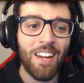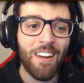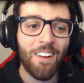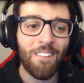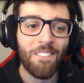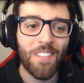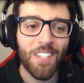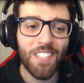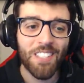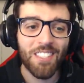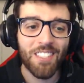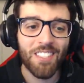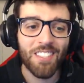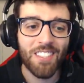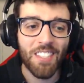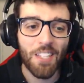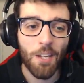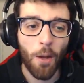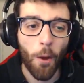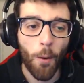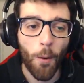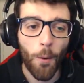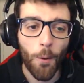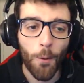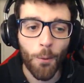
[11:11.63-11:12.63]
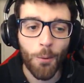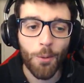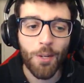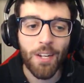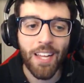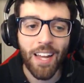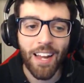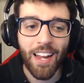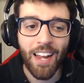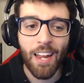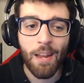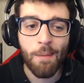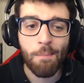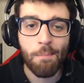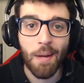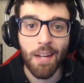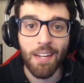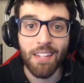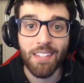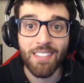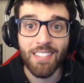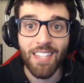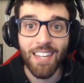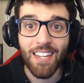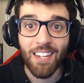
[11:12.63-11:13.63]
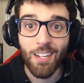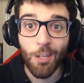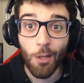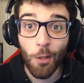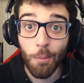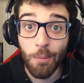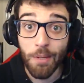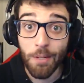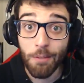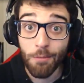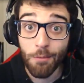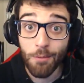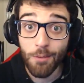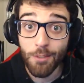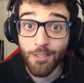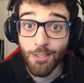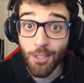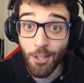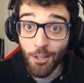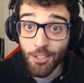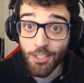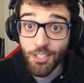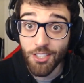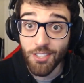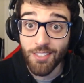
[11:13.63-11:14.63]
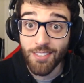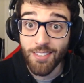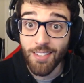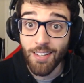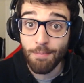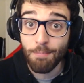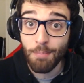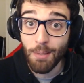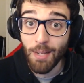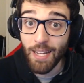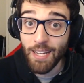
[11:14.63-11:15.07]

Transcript: This is an old game, but it's had a little bit of a resurgence. I've played it